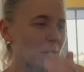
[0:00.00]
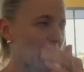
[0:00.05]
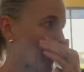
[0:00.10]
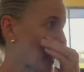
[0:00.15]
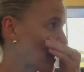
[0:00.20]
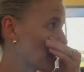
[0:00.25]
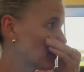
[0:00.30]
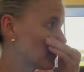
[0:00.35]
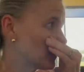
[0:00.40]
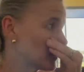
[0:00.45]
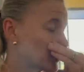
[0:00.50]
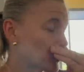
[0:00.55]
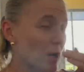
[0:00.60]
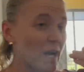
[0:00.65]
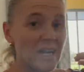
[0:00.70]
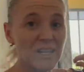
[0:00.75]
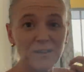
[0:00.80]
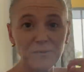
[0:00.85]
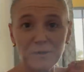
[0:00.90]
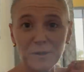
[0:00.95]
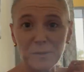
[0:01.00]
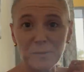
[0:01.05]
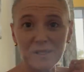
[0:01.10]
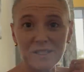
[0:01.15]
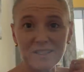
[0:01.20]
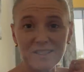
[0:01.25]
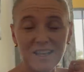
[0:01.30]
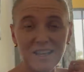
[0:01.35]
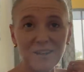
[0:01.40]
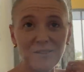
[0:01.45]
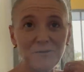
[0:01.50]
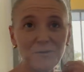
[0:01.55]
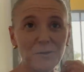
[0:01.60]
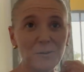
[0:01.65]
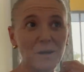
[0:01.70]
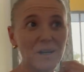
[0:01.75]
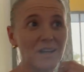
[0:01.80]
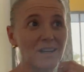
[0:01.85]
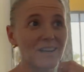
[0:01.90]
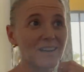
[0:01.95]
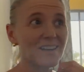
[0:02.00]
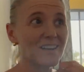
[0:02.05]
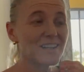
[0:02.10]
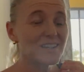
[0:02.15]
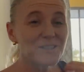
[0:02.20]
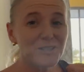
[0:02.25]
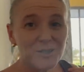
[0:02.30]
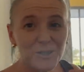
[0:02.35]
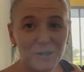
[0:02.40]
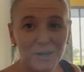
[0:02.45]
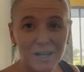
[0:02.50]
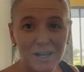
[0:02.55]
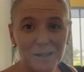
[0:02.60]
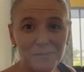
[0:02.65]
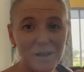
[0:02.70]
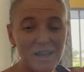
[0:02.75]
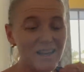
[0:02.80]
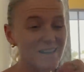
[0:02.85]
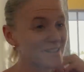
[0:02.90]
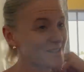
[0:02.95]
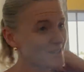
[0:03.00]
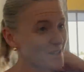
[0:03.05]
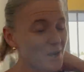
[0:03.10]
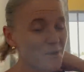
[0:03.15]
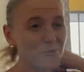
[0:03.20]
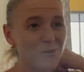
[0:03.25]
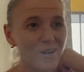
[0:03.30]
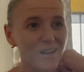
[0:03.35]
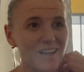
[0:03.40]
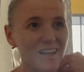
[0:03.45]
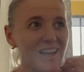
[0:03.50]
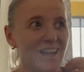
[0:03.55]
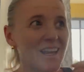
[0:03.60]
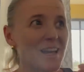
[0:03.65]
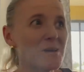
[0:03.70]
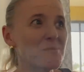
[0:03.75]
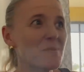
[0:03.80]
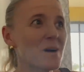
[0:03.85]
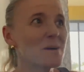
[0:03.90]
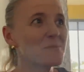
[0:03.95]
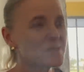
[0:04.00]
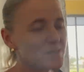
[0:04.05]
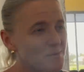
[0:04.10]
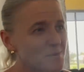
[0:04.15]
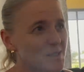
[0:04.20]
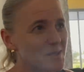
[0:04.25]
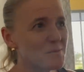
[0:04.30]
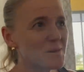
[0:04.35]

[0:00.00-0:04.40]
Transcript: Like, I'm trying to film this thing for my Instagram and it's not working and mom's coming to